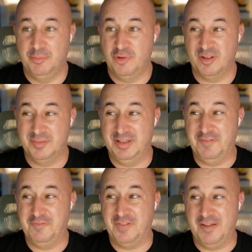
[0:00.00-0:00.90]
approximately
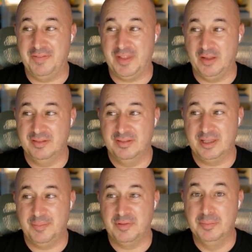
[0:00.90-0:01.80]
5,000
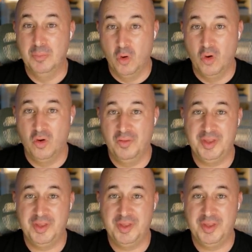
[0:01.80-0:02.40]
steps more